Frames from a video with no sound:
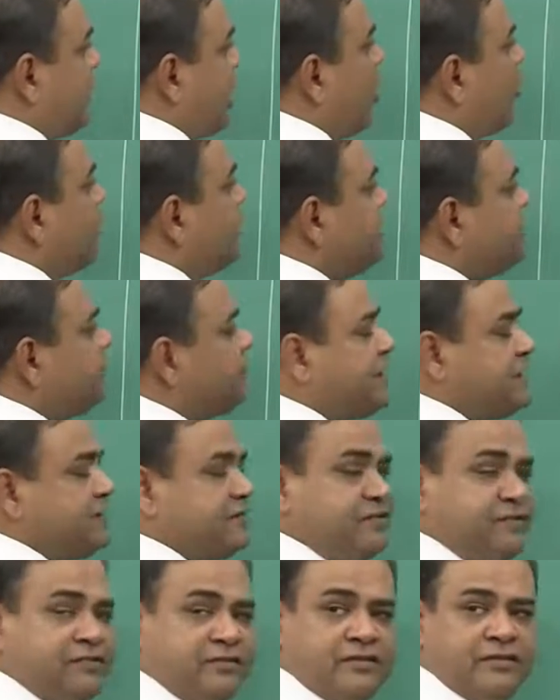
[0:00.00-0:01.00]
how many
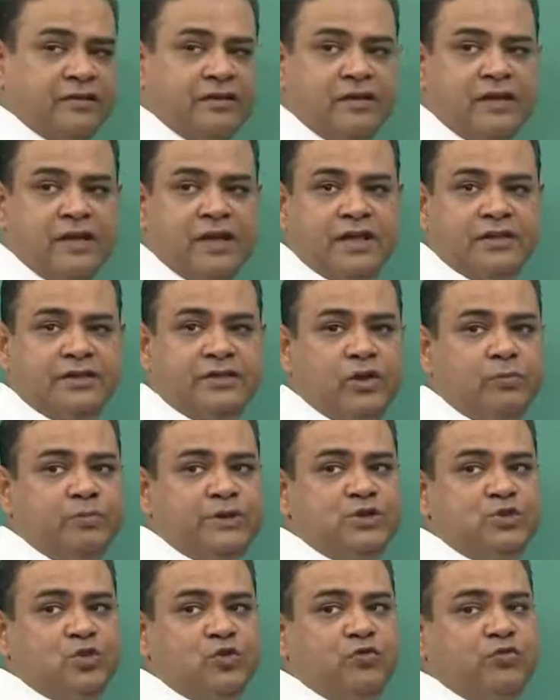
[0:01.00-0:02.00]
phases? There will be
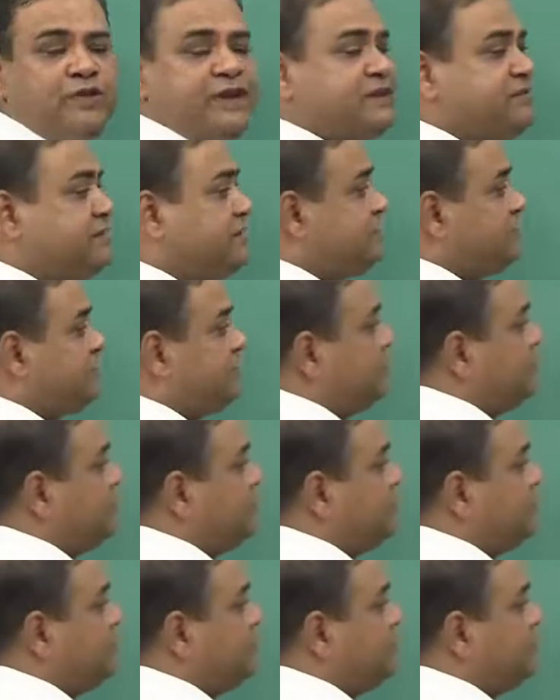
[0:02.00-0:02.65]
2 phases,